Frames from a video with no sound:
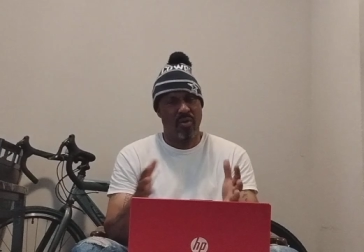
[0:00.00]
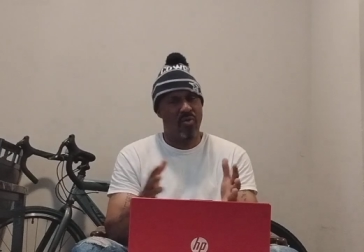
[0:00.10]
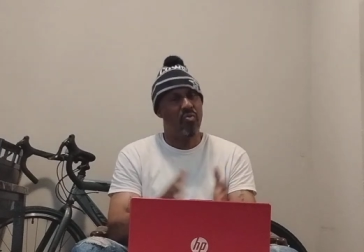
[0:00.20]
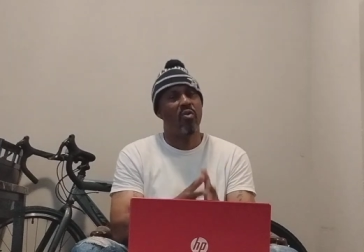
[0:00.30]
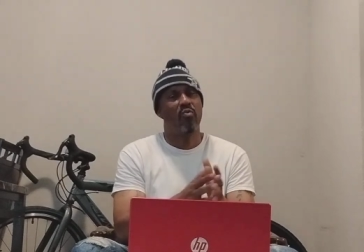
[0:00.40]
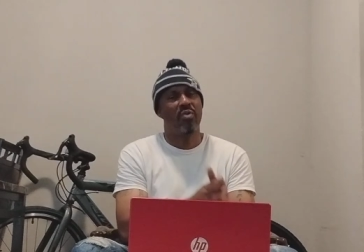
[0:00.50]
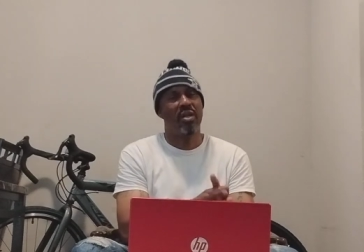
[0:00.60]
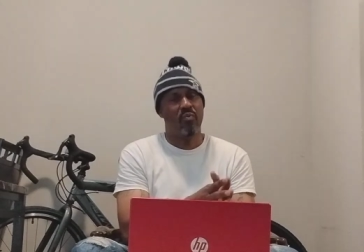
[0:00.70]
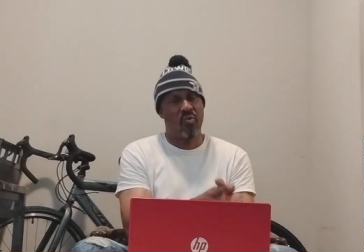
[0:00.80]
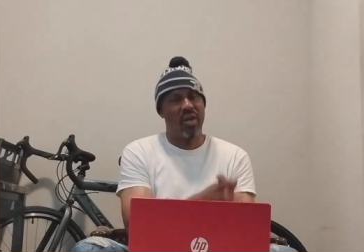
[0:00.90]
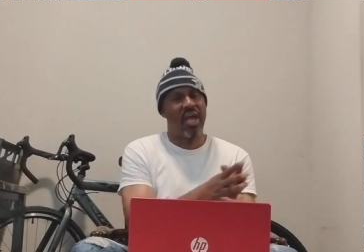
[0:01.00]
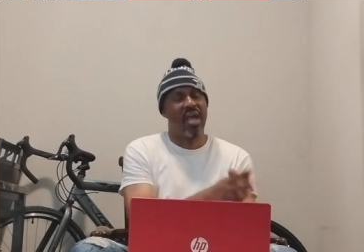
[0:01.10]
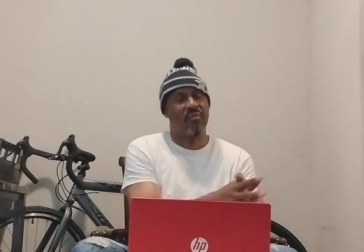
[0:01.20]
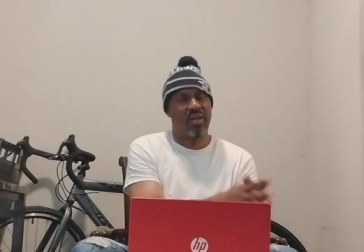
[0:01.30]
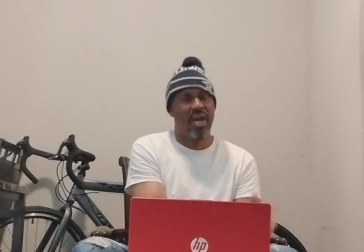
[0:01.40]
you don't really want to
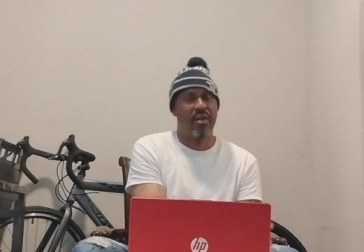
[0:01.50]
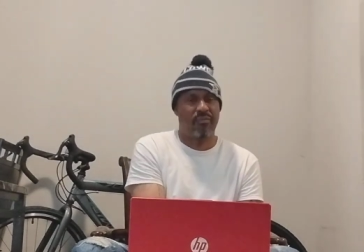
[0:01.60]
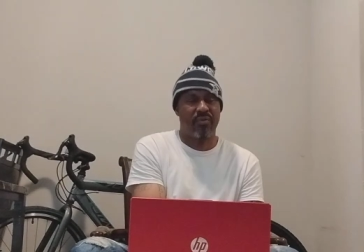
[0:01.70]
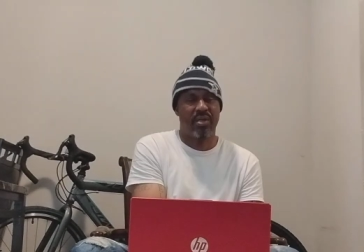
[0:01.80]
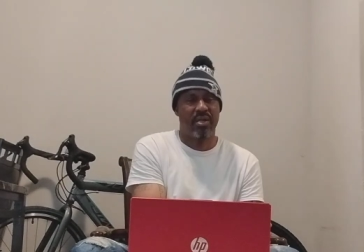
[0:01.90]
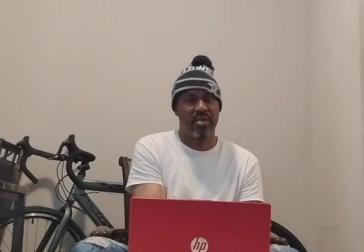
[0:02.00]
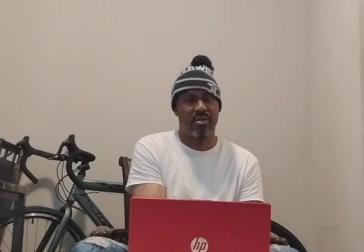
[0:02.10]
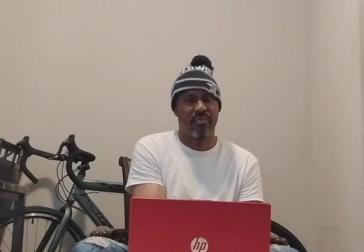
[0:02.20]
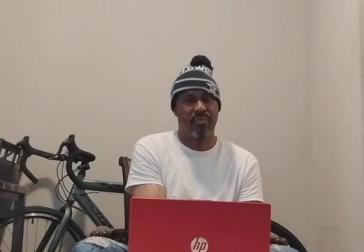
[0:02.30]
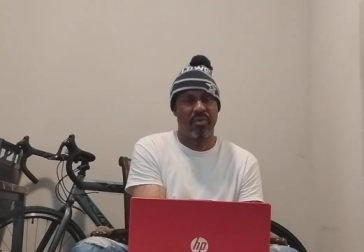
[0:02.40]
have a lot of friends.